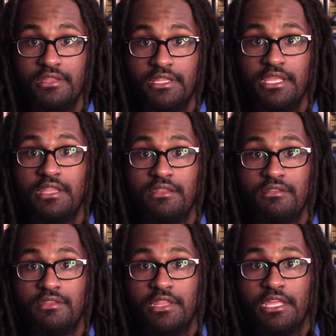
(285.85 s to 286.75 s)

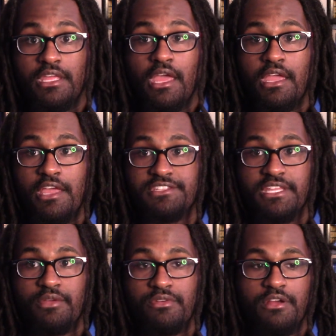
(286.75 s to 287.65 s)
than the EA games that
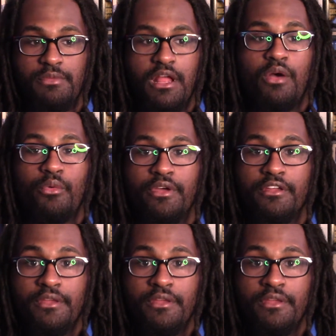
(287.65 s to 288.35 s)
they were coming out with.